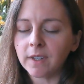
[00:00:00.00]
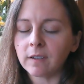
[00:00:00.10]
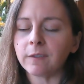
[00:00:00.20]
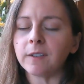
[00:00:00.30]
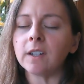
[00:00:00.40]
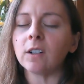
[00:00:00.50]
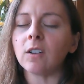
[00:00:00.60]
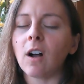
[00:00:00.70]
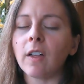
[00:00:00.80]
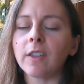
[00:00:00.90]
Feel
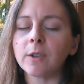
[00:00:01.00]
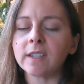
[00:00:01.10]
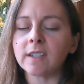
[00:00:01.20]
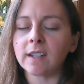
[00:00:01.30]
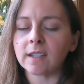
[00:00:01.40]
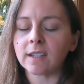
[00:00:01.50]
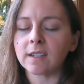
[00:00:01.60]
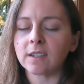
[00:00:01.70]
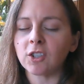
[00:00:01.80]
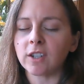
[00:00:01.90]
all those
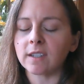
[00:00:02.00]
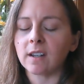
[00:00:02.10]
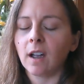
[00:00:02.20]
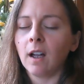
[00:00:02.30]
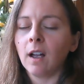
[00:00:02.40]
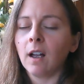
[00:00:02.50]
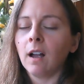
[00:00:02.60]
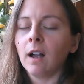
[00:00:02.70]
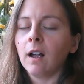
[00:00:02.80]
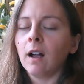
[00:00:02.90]
discs just,
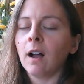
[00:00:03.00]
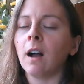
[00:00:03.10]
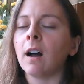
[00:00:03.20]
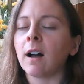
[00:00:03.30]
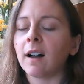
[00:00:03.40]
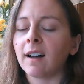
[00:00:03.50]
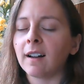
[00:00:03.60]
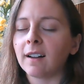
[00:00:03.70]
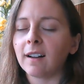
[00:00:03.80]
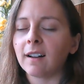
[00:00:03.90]

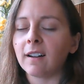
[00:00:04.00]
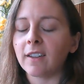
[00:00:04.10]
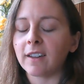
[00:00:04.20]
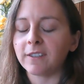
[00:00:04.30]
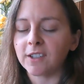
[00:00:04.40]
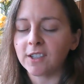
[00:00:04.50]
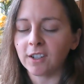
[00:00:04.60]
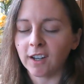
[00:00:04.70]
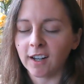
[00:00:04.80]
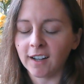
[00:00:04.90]
oh, that feels
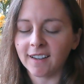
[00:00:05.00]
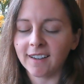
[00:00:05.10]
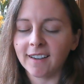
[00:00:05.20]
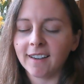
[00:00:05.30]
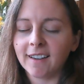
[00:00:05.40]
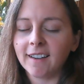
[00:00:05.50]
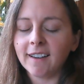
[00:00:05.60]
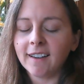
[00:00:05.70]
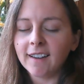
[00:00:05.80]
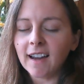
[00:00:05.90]
good.
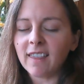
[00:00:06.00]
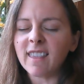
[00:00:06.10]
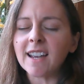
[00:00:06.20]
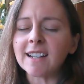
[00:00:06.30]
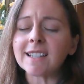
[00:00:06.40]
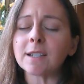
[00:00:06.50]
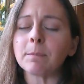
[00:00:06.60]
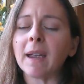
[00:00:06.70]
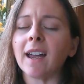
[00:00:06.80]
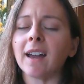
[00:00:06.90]
And they
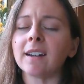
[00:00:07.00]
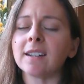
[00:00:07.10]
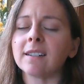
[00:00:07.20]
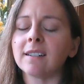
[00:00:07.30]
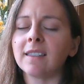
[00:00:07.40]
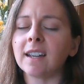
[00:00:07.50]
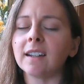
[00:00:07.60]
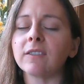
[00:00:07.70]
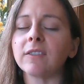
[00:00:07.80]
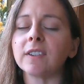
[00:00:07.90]
expand, they
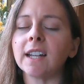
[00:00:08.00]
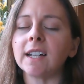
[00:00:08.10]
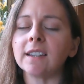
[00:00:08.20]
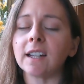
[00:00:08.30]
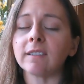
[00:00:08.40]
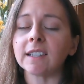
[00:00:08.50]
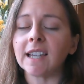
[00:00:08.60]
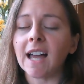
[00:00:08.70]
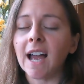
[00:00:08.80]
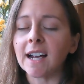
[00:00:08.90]
inflate, they
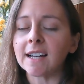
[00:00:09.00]
relax.